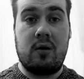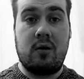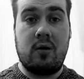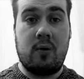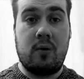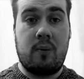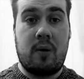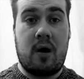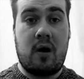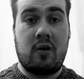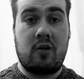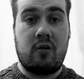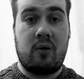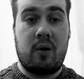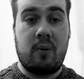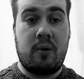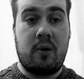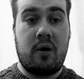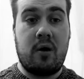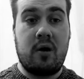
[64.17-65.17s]
new parts of
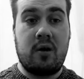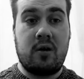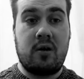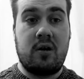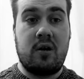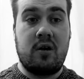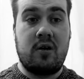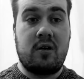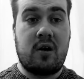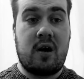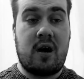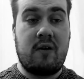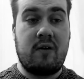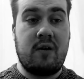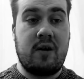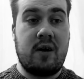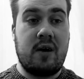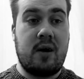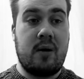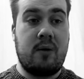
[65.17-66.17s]
my book, just
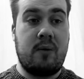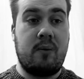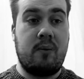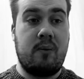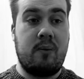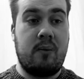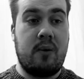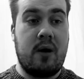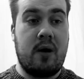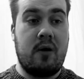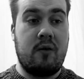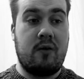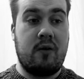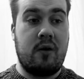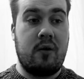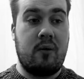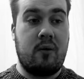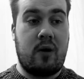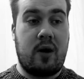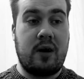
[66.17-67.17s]
having a bit of
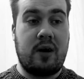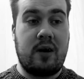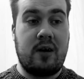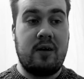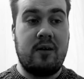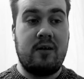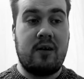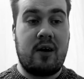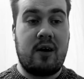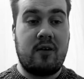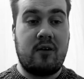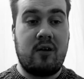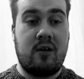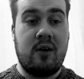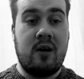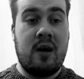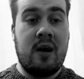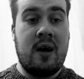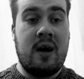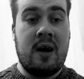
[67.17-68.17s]
a writing
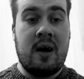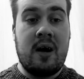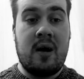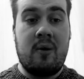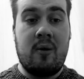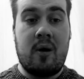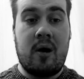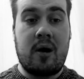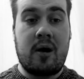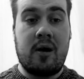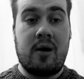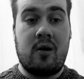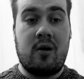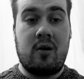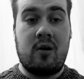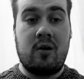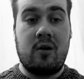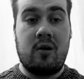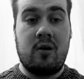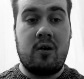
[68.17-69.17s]
session, working
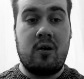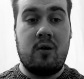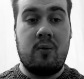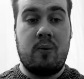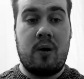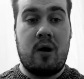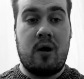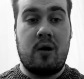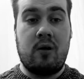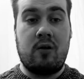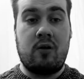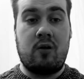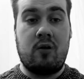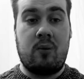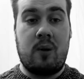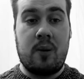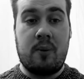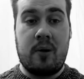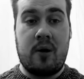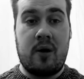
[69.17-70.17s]
on new parts to
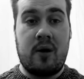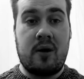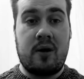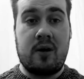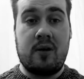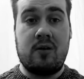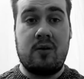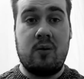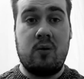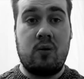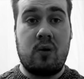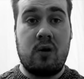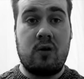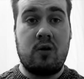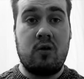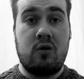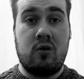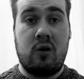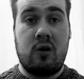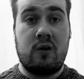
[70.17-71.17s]
my book, some scripts
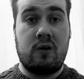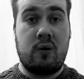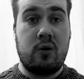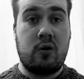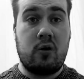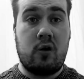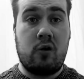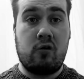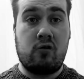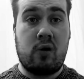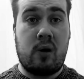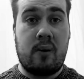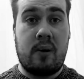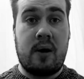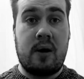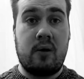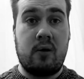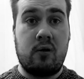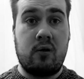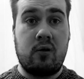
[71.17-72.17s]
and stories for a drama
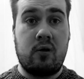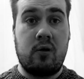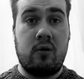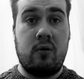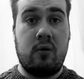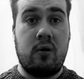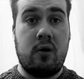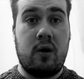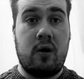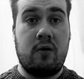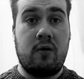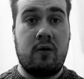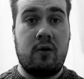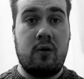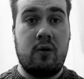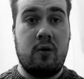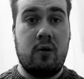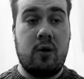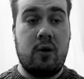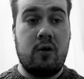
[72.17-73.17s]
and also a
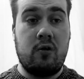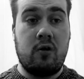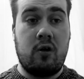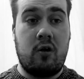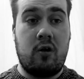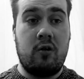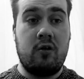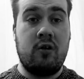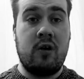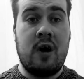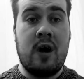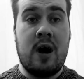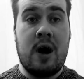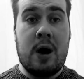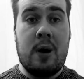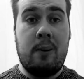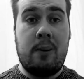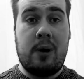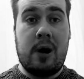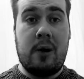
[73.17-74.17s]
few new songs.
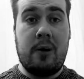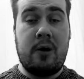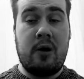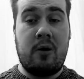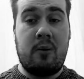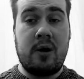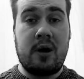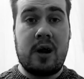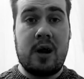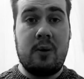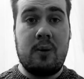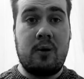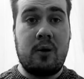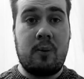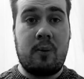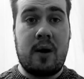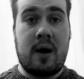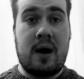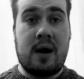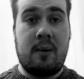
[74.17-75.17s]
Played on my keyboard a
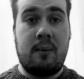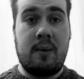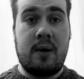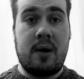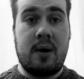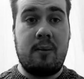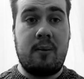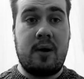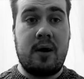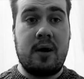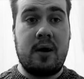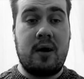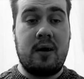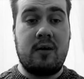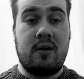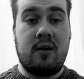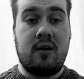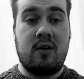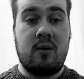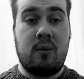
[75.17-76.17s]
bit and then me and my younger
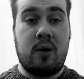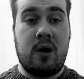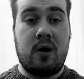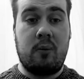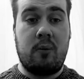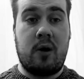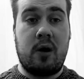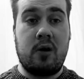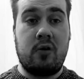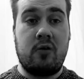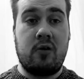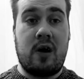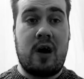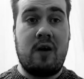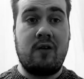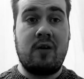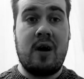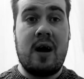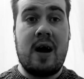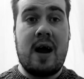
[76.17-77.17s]
sister played on
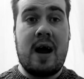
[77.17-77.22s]
Minecraft